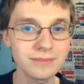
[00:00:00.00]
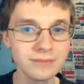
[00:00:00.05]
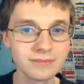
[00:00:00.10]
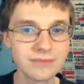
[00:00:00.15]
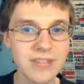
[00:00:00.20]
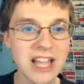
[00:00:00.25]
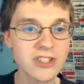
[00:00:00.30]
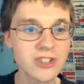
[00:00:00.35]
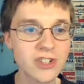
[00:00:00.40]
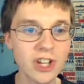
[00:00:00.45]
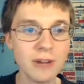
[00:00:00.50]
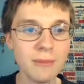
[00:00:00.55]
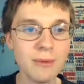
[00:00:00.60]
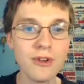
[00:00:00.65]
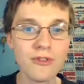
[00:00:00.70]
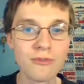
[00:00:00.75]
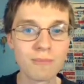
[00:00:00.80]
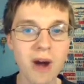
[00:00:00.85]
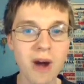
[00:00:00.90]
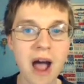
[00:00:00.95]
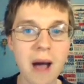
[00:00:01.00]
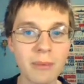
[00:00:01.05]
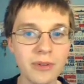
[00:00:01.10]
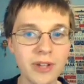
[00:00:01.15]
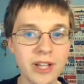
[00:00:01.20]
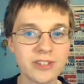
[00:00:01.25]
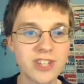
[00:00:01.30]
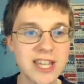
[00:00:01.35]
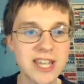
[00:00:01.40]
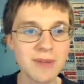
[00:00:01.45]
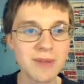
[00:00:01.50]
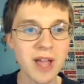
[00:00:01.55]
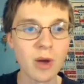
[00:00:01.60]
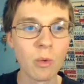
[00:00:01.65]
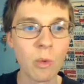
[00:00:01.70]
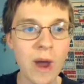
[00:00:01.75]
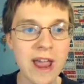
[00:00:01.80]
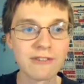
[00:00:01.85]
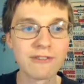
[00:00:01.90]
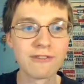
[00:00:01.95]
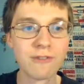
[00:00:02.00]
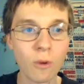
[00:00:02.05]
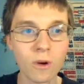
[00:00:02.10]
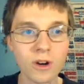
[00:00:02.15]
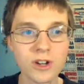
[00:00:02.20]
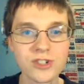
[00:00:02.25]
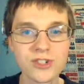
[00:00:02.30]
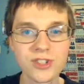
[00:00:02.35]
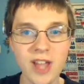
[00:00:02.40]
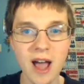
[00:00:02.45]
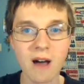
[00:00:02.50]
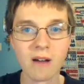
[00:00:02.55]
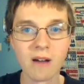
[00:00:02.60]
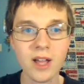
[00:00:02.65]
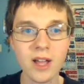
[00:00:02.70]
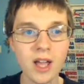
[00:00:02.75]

That's going to move probably a team like Wake Forest out.